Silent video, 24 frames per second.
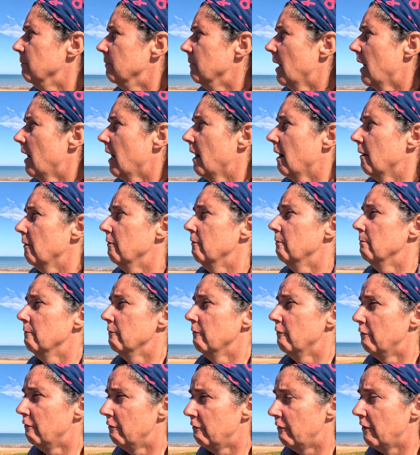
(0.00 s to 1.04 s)
are
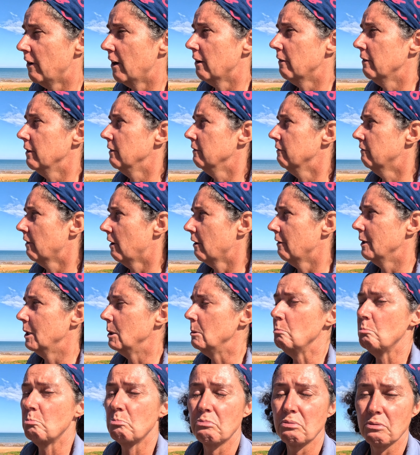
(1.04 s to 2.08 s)
very, very
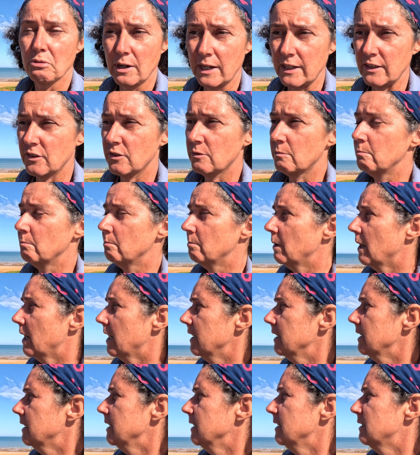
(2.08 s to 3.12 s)
impressed
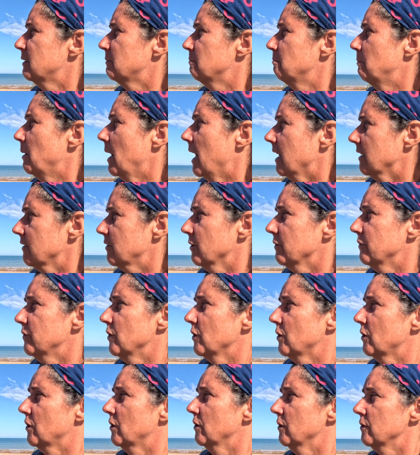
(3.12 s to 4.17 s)
by this part of
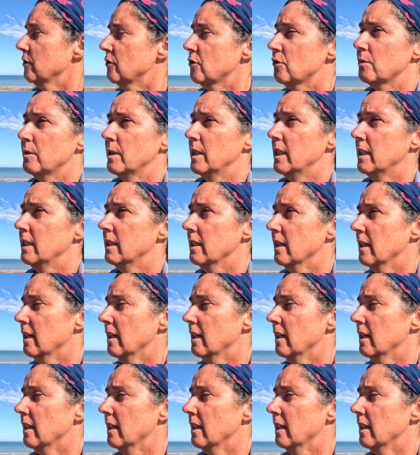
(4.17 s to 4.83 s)
the country.